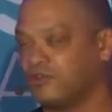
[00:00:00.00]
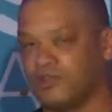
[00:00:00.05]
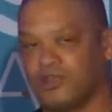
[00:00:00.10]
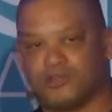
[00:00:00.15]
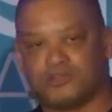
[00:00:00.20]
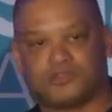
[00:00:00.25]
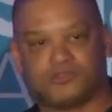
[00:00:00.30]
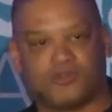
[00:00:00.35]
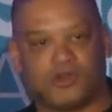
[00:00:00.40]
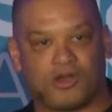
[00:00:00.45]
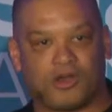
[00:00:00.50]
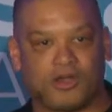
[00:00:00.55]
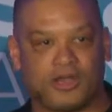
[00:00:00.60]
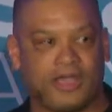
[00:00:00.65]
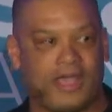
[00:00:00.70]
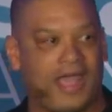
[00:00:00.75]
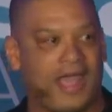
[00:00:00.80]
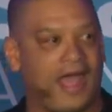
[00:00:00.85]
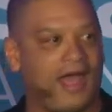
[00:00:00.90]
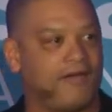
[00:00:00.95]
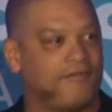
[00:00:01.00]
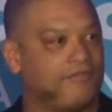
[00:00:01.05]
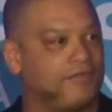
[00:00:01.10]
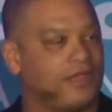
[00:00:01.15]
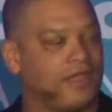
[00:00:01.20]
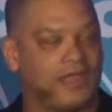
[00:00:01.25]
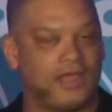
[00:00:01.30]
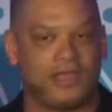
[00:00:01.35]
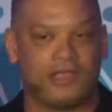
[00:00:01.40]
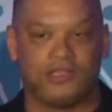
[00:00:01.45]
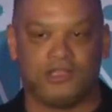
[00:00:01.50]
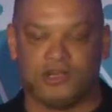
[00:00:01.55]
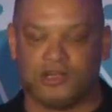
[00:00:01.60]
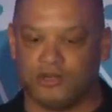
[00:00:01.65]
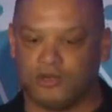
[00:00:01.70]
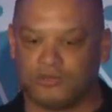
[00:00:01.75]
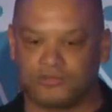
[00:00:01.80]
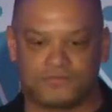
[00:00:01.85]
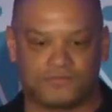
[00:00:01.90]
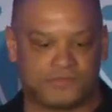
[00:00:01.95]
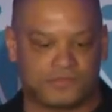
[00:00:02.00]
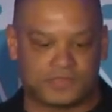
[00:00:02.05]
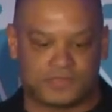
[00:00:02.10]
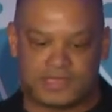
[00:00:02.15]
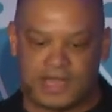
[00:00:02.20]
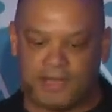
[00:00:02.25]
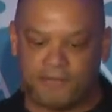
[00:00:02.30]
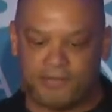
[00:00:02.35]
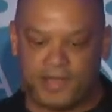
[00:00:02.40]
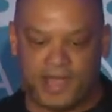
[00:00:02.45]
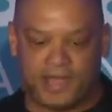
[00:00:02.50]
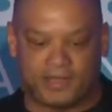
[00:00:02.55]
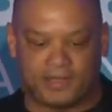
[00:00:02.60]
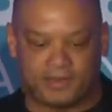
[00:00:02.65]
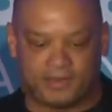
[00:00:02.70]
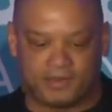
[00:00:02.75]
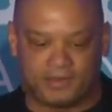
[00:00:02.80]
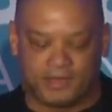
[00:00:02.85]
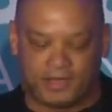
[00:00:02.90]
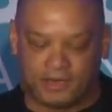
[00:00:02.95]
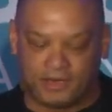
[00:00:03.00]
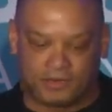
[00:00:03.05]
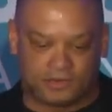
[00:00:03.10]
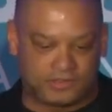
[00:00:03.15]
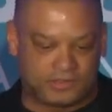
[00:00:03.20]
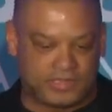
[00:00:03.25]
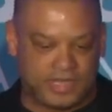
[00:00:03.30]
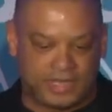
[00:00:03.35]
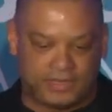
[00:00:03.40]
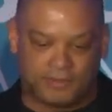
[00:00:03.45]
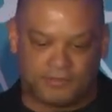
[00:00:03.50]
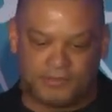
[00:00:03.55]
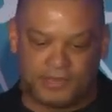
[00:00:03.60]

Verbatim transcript: those who already have, you know, stop back and or take a